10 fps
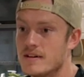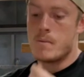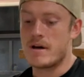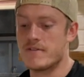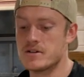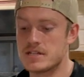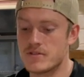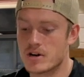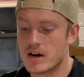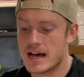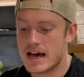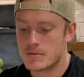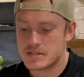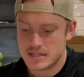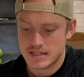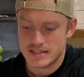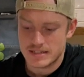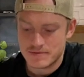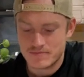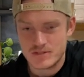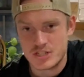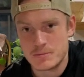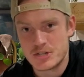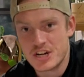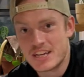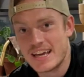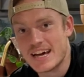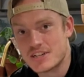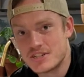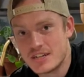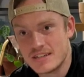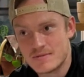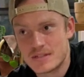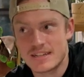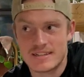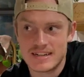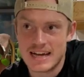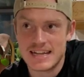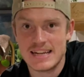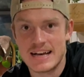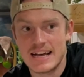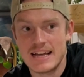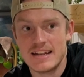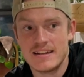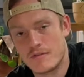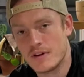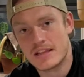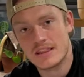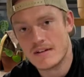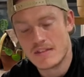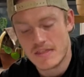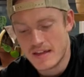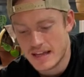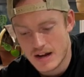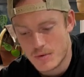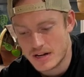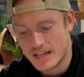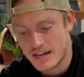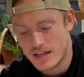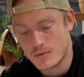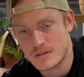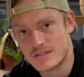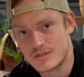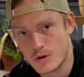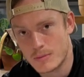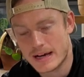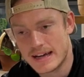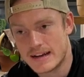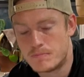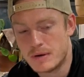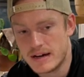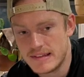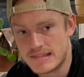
My first ever car I had was a Jeep Cherokee XJ. It's like a 99. Freaking love that thing and I want to get another one so bad. But I